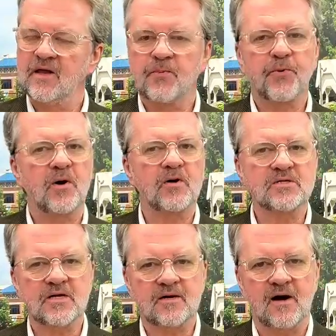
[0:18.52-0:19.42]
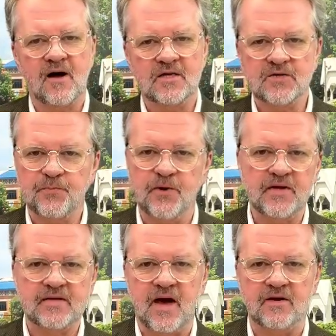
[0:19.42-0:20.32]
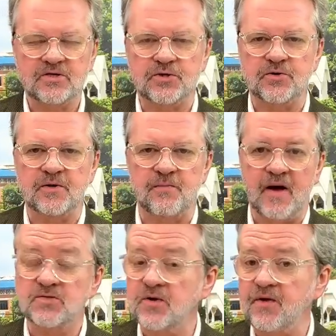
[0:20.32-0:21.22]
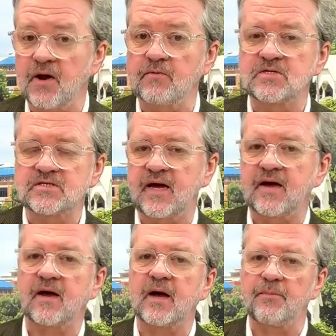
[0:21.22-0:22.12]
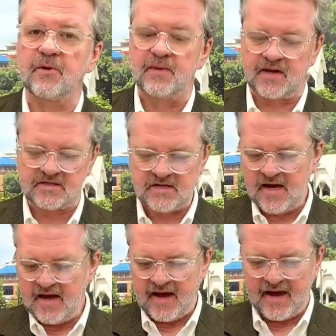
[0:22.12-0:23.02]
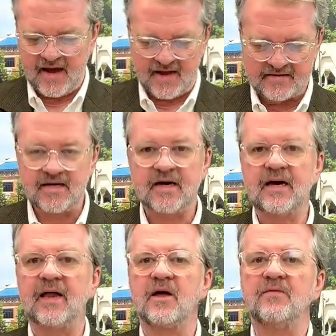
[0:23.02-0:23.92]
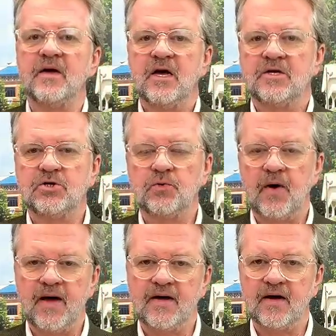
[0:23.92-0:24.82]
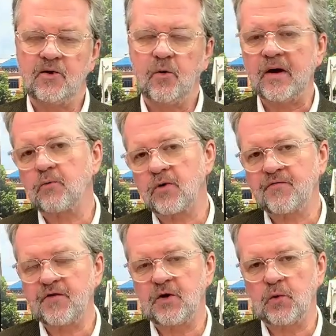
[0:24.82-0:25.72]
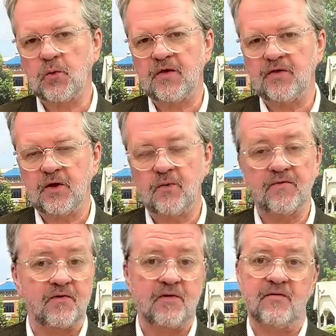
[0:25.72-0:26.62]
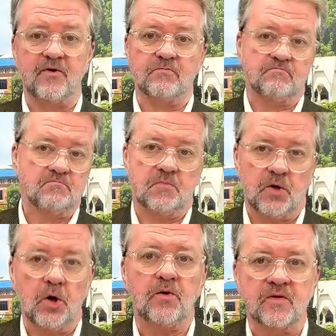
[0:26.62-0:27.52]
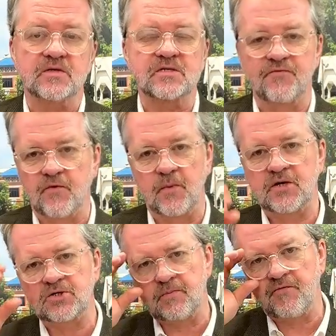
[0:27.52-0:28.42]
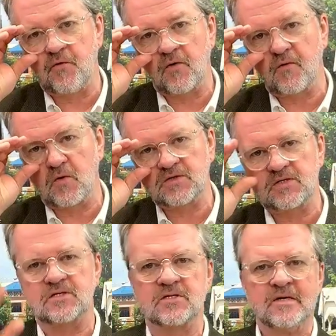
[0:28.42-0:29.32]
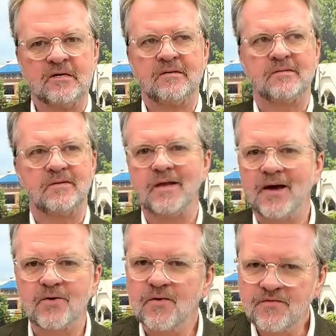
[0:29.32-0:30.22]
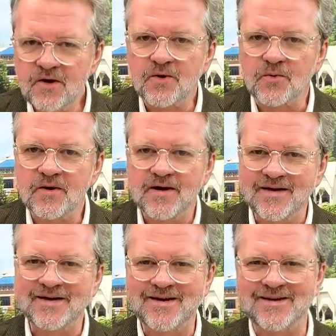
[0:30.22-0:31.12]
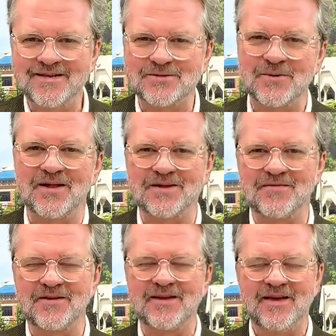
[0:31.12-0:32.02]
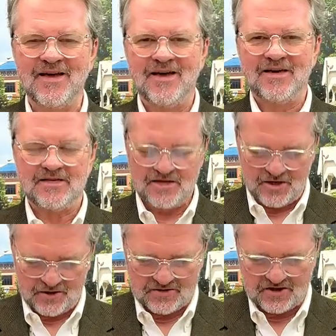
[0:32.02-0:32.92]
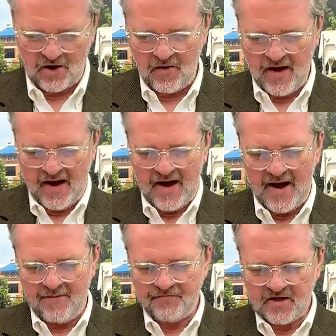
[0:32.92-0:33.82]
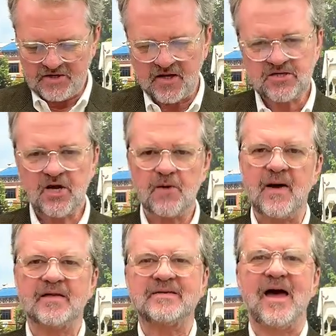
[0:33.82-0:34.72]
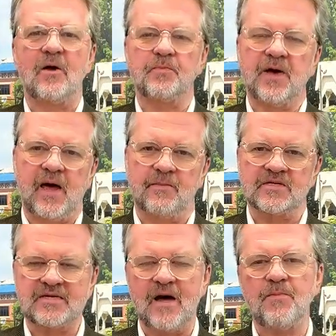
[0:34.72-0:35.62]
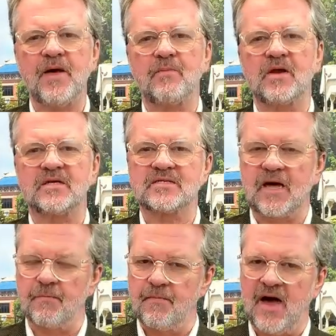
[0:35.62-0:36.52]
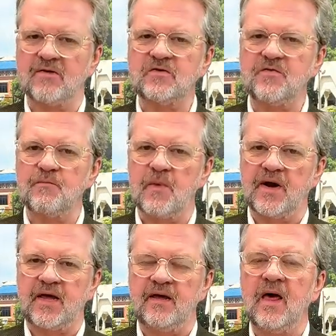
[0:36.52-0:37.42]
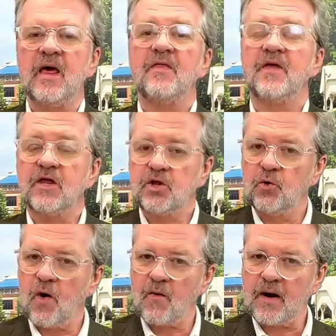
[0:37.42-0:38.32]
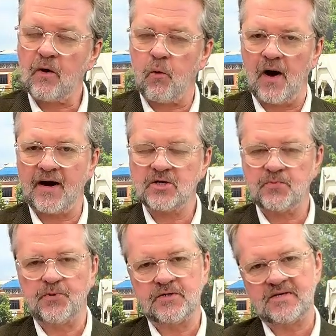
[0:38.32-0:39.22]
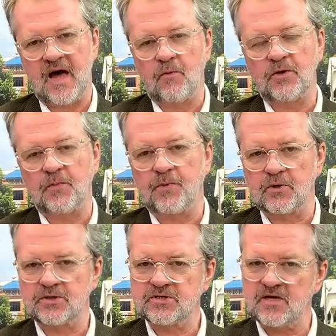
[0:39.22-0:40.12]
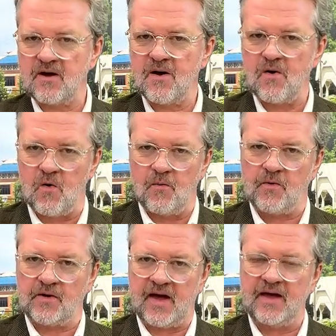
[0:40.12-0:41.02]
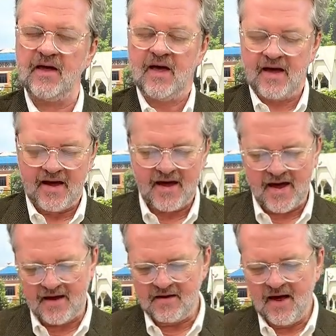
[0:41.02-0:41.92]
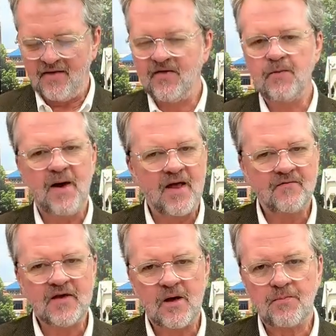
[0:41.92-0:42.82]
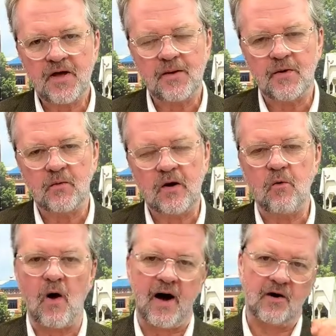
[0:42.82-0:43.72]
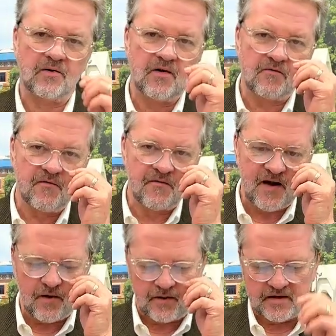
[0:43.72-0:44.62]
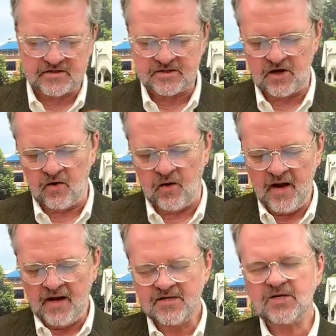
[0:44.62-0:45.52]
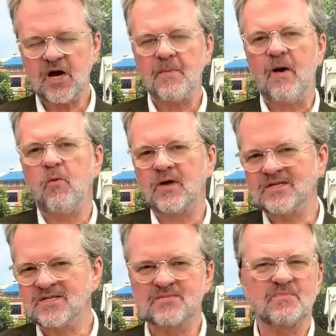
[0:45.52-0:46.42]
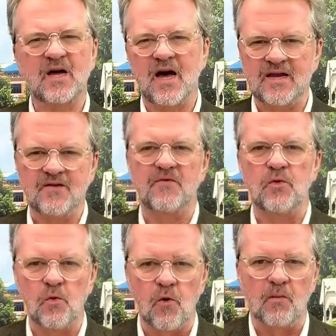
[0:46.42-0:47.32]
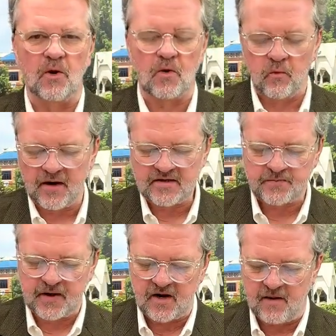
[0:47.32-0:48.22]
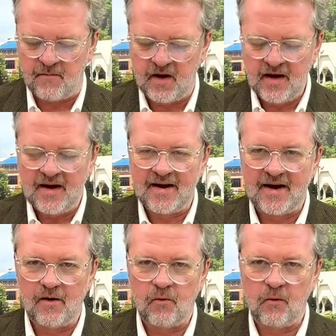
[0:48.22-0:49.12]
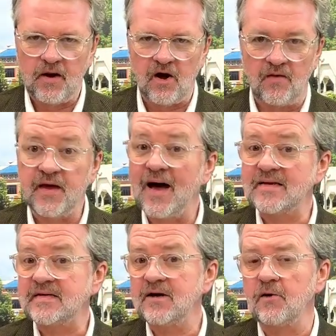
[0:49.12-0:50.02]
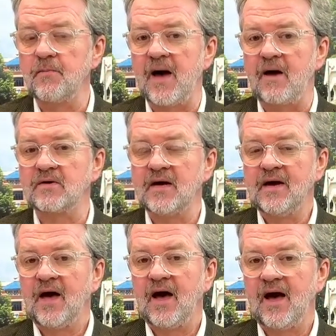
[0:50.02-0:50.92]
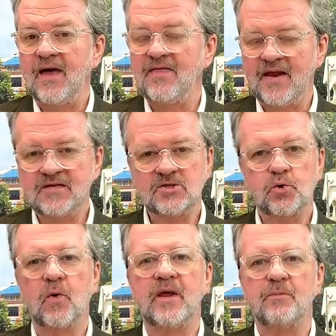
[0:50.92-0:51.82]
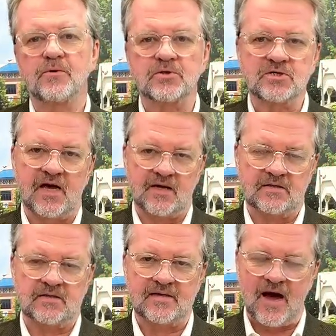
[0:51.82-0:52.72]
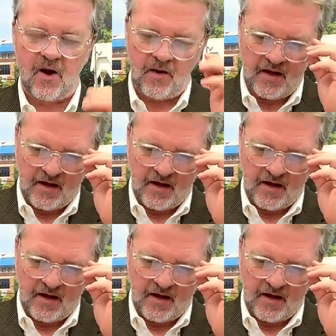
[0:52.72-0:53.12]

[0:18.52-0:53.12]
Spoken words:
pros and cons of putting down a certain amount. So I thought I would just take a couple of minutes and kind of do a quick review with you. And if you've never heard this information before, of course, it's not a review. It's relatively new. So let's talk about down payments. Down payment is the amount of money that you are required to put down when you purchase a home, okay? And the amount of down payment required varies. So let's talk about what's kind of normal, or what has become what we call the ideal amount, and that is 20%. Now,